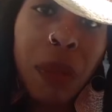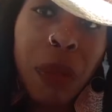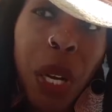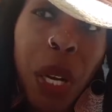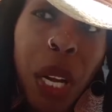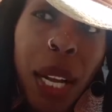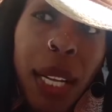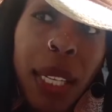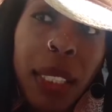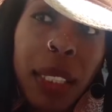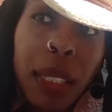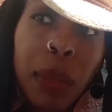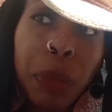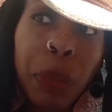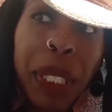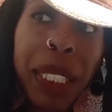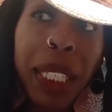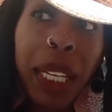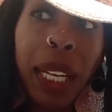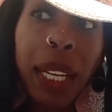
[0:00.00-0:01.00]
for us
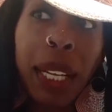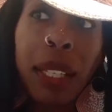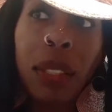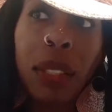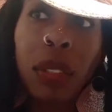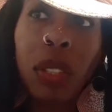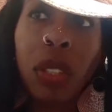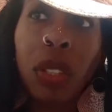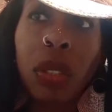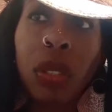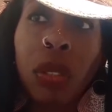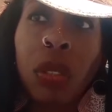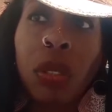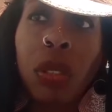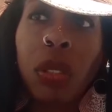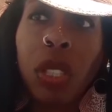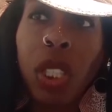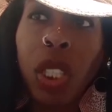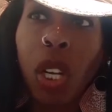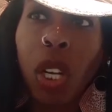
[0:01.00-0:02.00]
because,
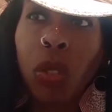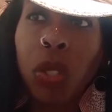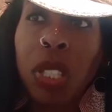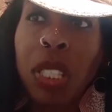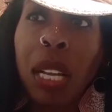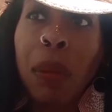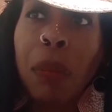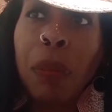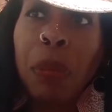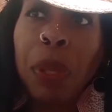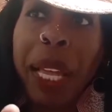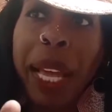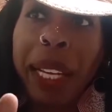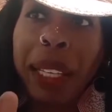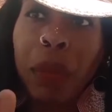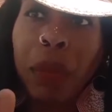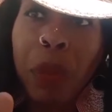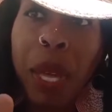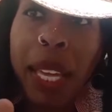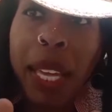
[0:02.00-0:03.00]
you know, some
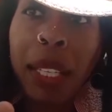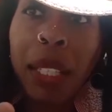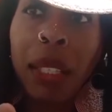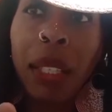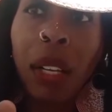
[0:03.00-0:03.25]
Black men